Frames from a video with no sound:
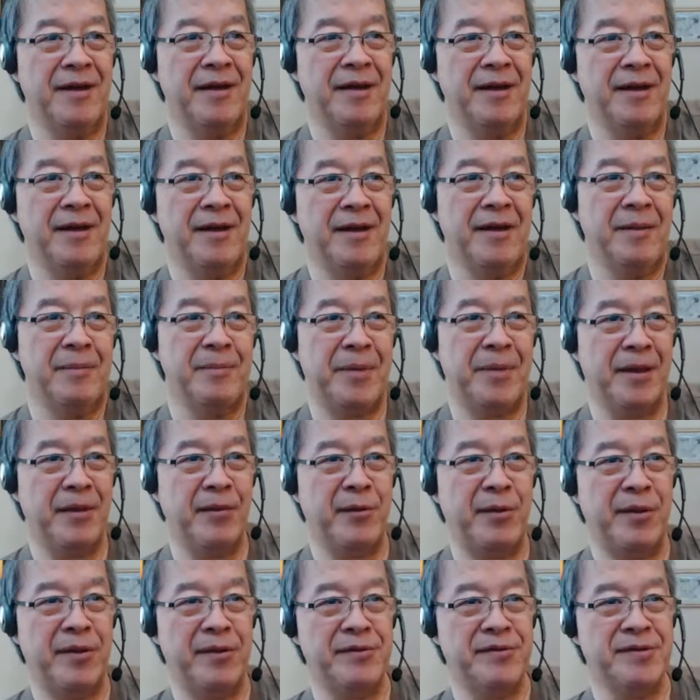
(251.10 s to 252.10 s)
there's
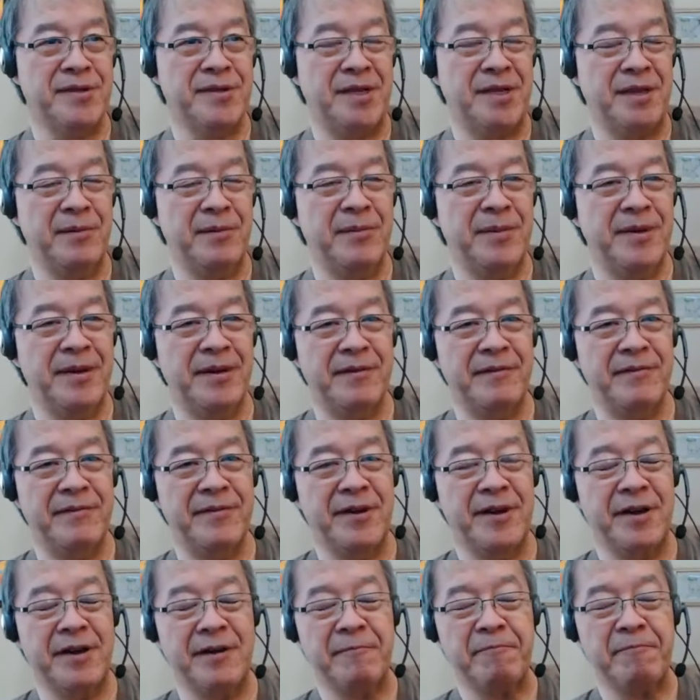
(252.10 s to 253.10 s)
a little bit of
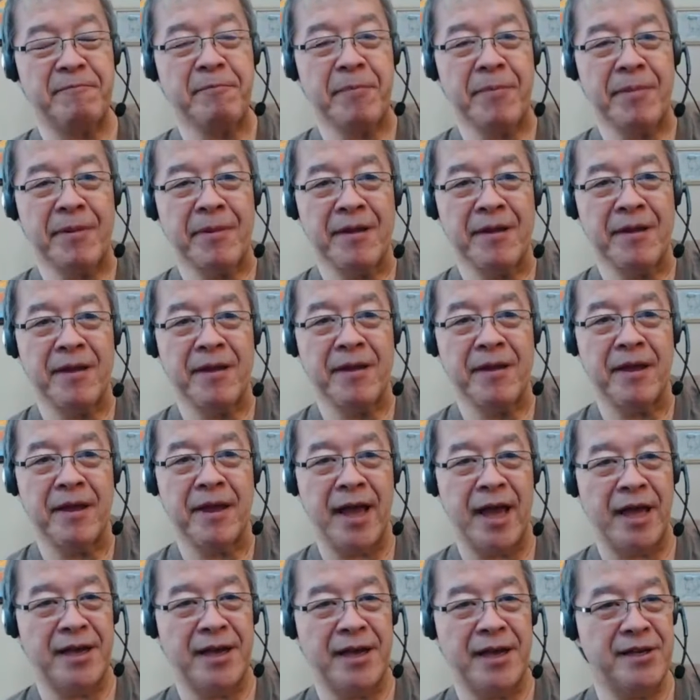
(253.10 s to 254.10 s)

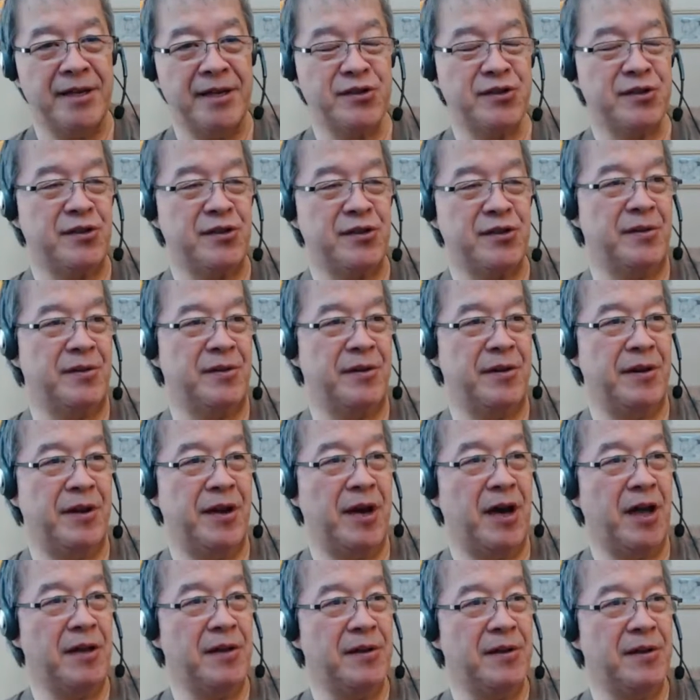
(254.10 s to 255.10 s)
additional
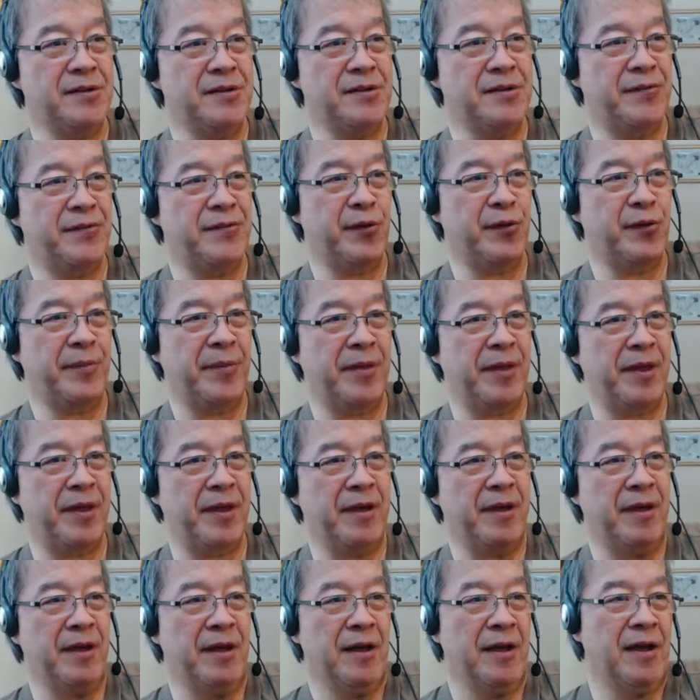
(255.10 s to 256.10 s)
knowledge from the
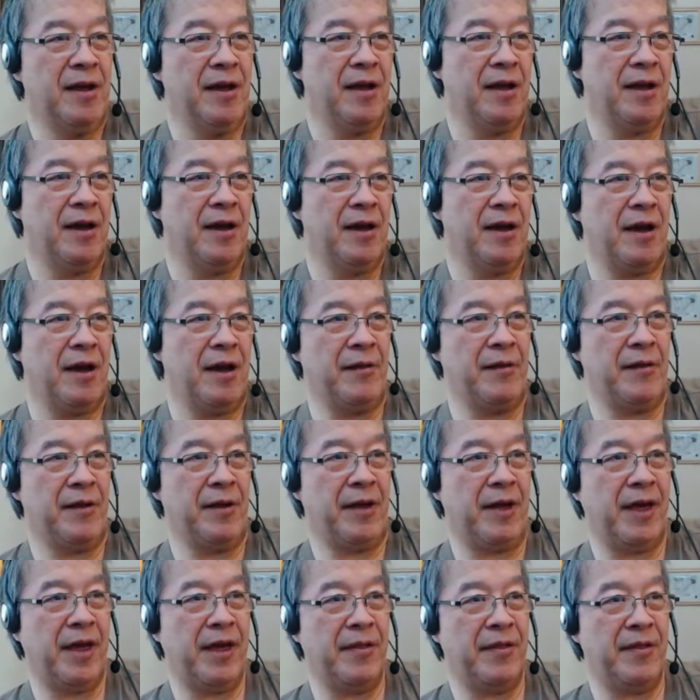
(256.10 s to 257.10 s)

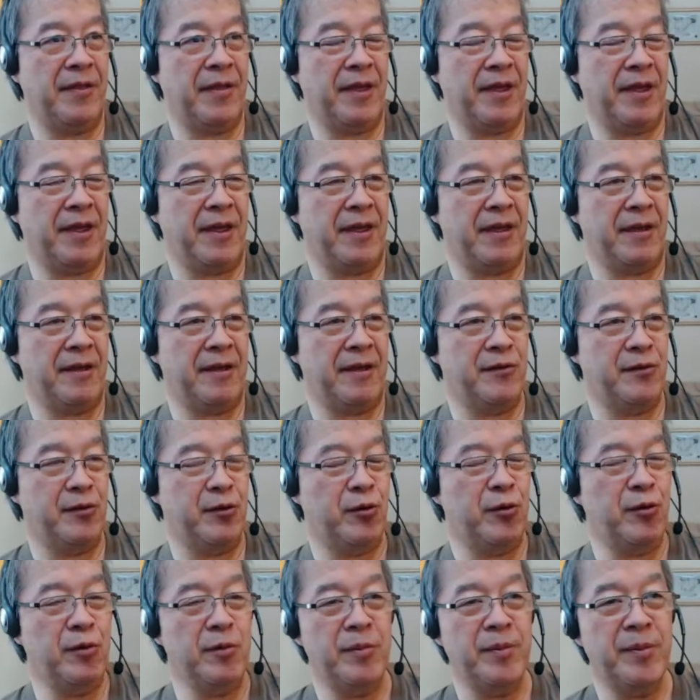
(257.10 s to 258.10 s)
Google
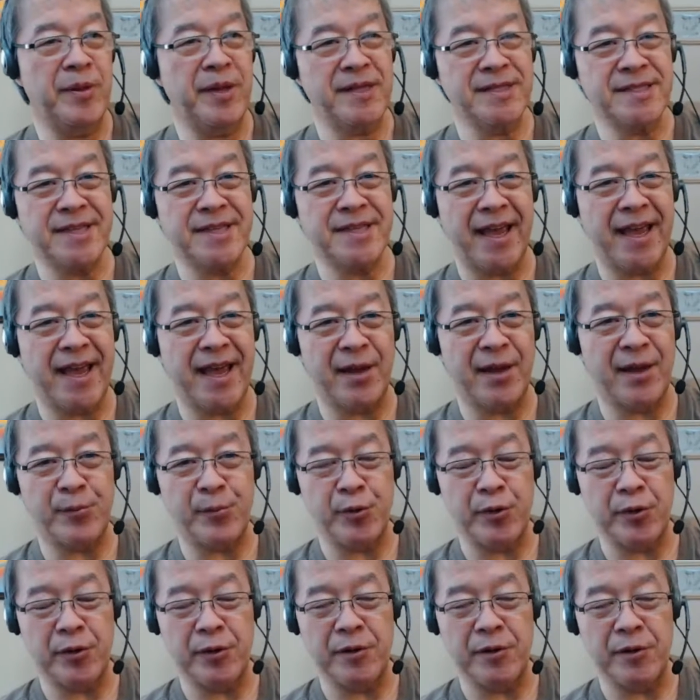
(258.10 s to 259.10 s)
Plus Hangout world,
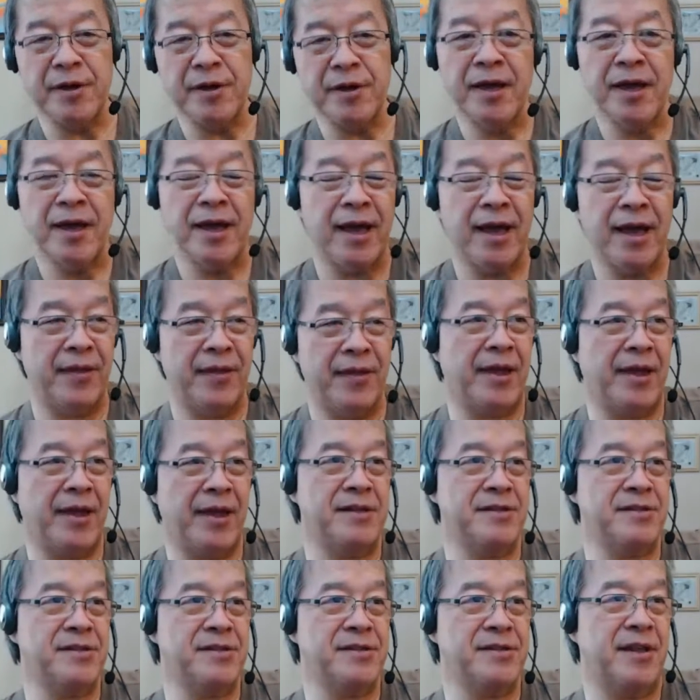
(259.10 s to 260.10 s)
and that is
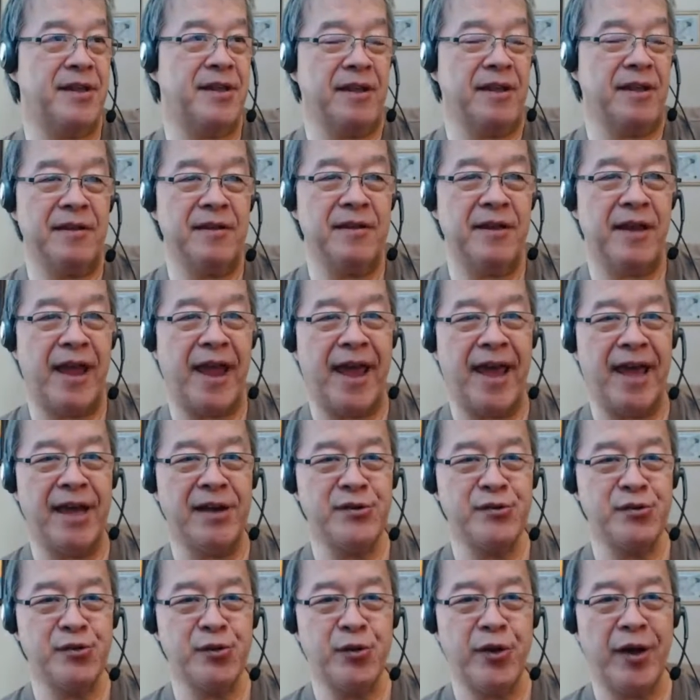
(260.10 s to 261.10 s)
the Andrew
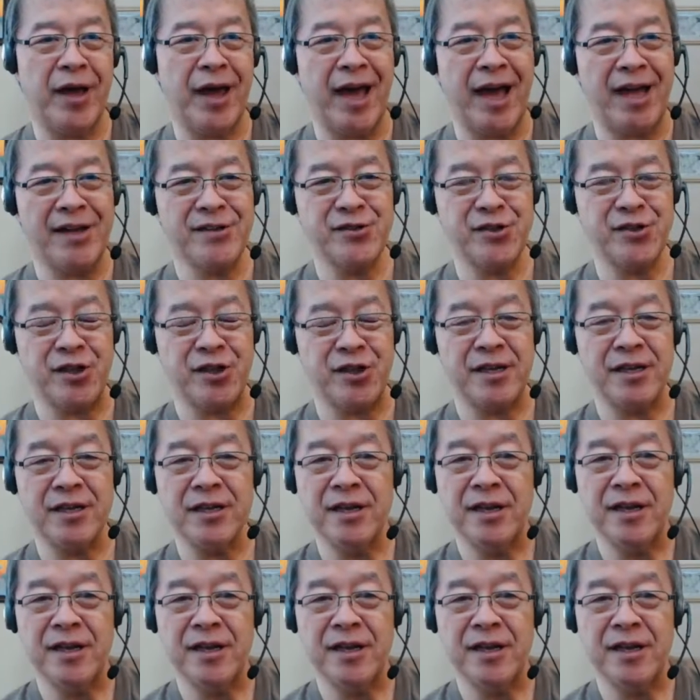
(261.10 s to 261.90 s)
Hatchett just